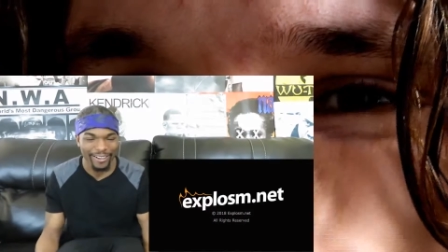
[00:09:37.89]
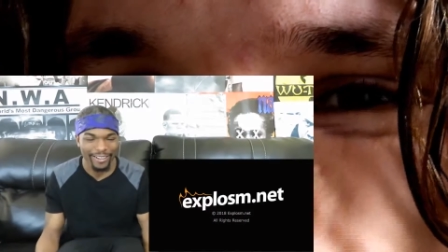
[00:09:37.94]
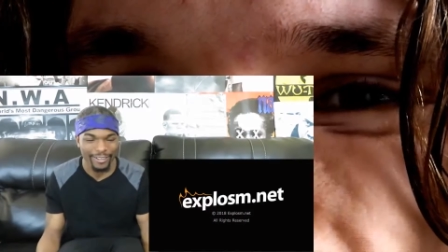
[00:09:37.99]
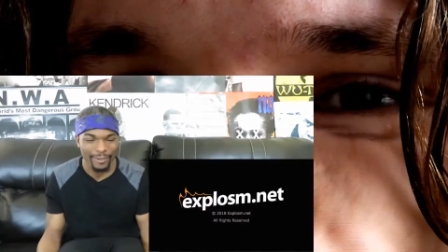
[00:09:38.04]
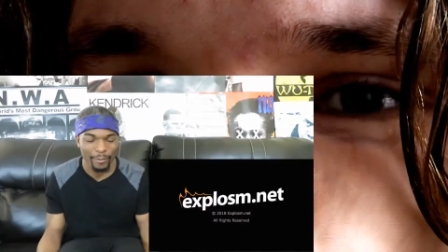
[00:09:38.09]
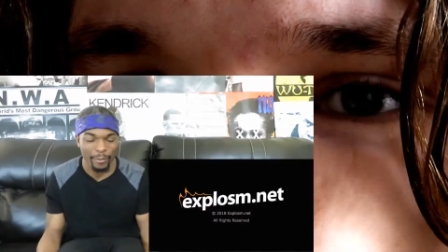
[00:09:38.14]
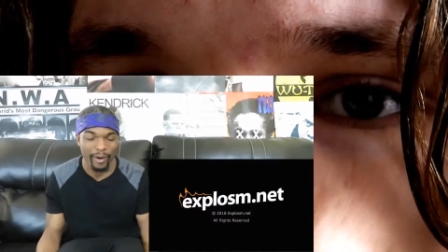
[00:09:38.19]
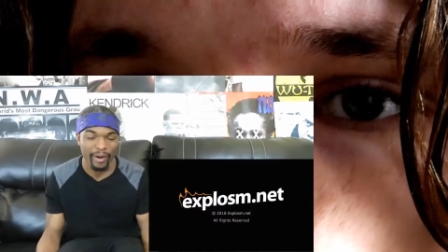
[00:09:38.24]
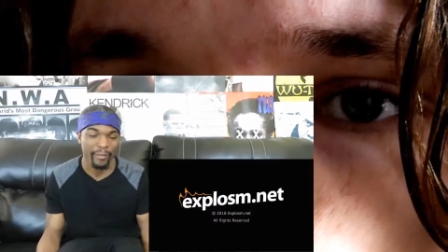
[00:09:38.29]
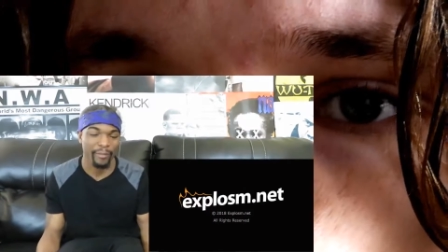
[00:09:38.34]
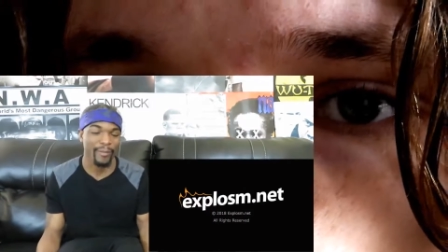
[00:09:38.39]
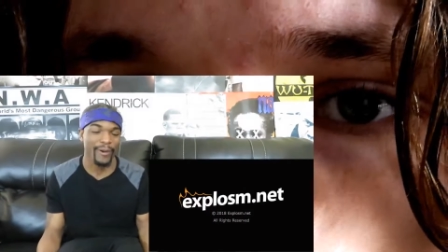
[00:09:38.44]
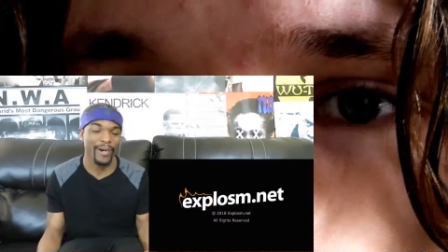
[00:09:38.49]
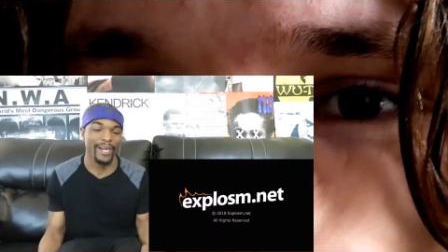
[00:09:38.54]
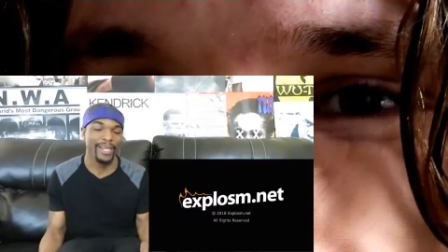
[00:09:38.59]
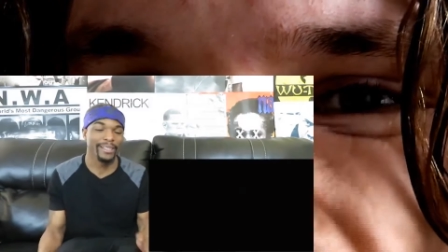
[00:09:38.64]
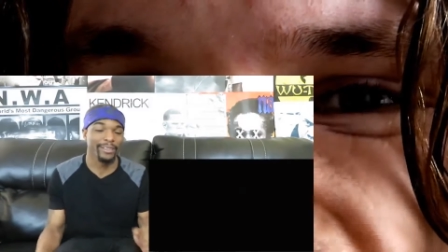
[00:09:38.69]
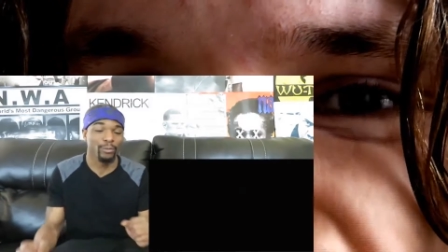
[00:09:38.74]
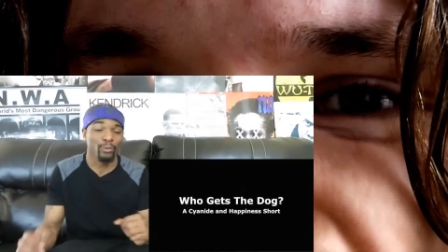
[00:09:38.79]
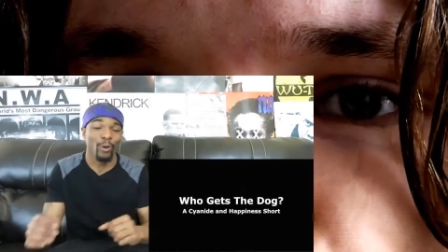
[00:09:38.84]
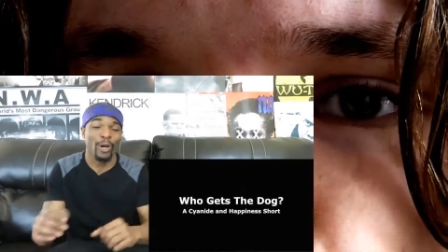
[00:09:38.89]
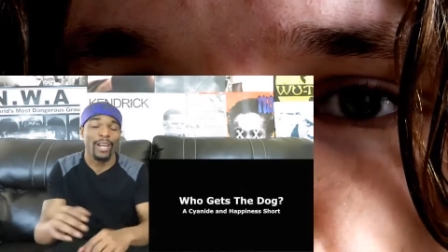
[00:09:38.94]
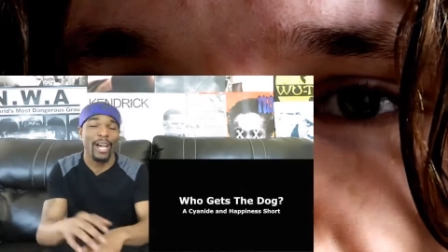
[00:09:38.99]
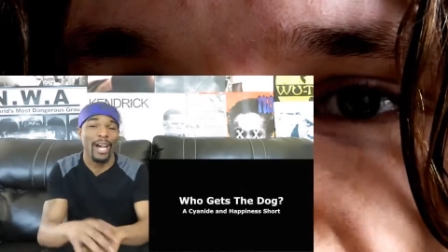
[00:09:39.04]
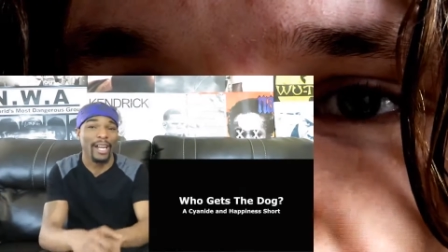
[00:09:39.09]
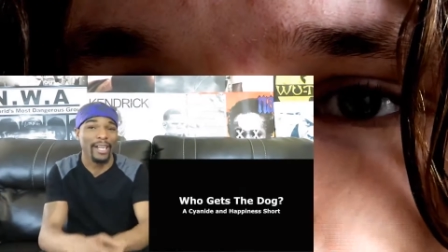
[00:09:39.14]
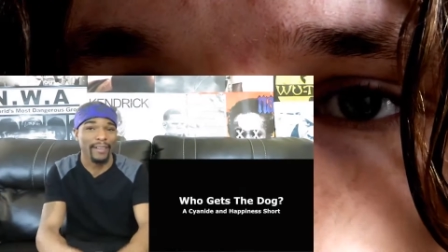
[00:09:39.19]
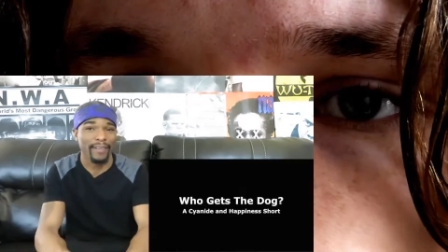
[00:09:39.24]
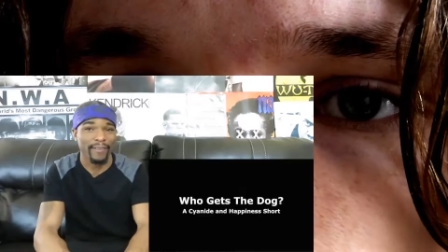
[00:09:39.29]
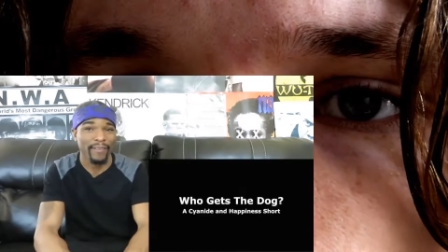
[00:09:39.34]
bro, bro, he's one
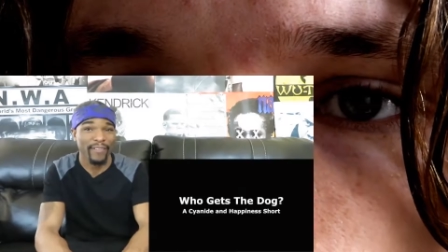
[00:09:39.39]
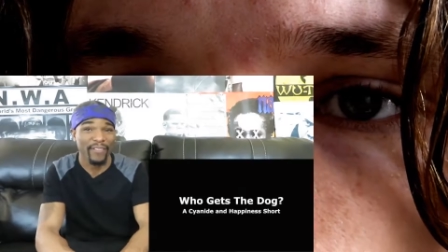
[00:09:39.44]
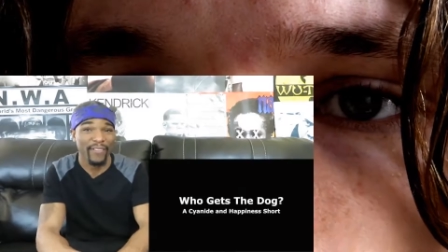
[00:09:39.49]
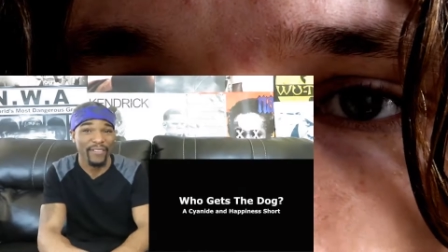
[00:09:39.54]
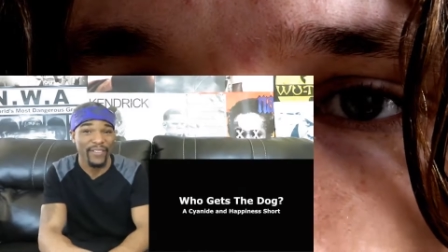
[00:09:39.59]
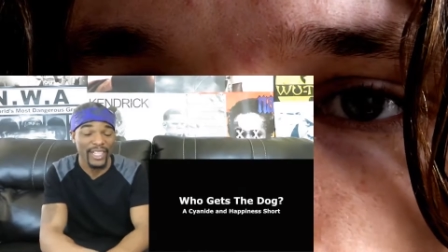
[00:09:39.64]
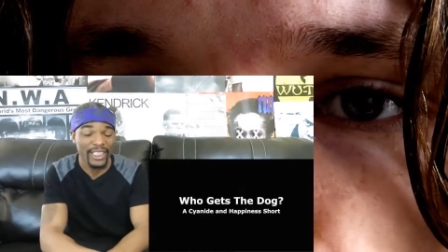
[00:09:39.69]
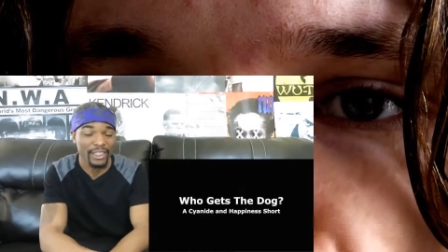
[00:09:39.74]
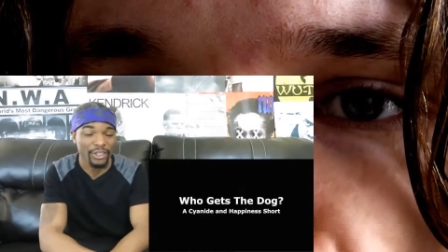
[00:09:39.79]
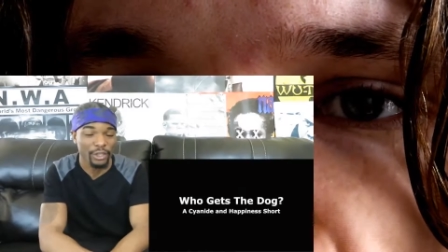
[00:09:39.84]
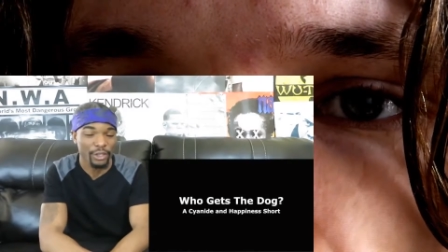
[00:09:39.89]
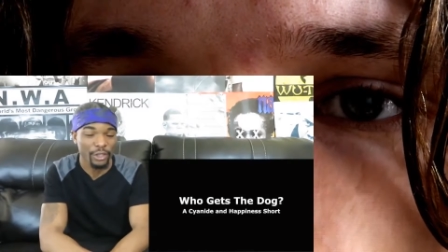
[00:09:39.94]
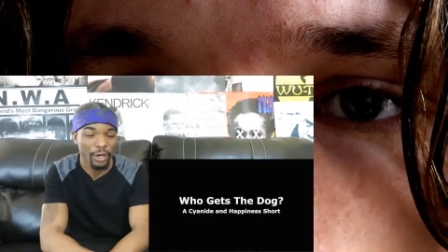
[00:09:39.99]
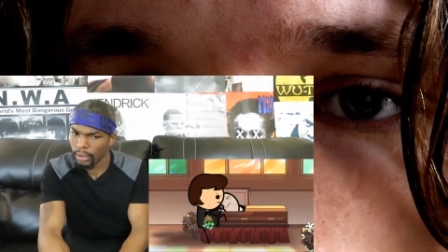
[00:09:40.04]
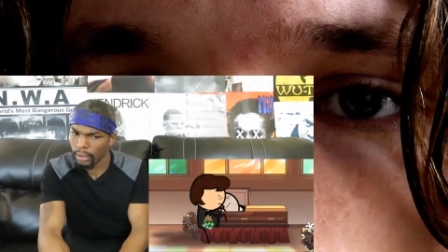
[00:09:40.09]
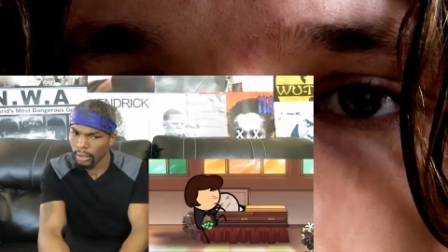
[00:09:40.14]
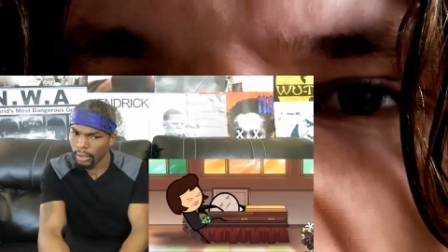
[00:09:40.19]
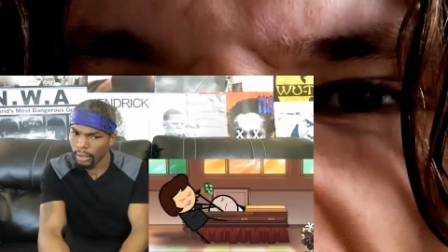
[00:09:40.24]
hell of a fisher.